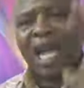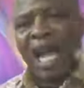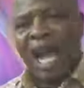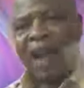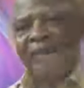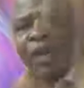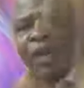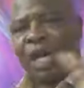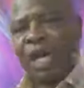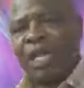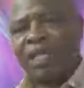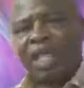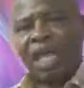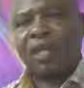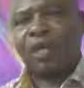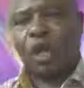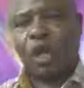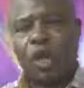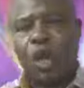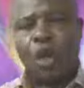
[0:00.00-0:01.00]
I've released it
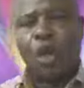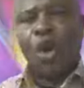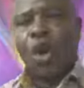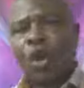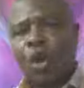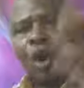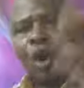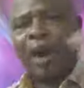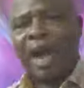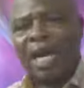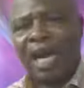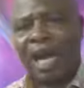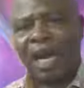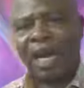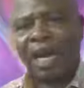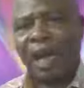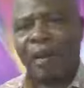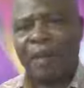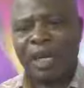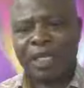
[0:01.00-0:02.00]
to you. Go ahead and
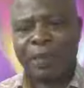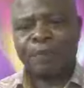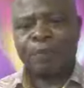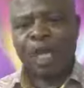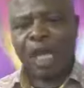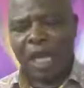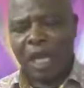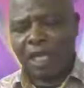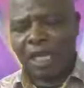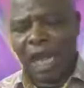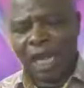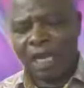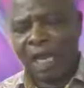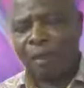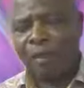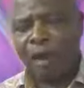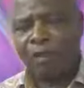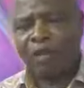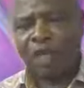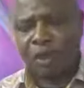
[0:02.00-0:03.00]
claim it. In the
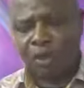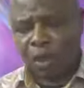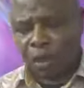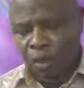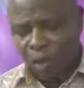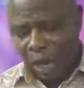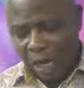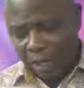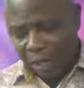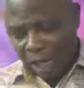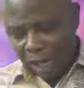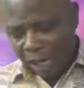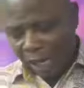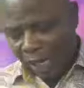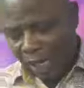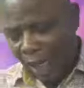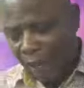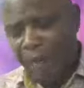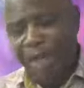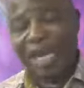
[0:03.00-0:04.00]
name of Jesus Christ,
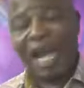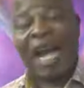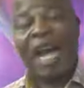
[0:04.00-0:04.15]
claim it.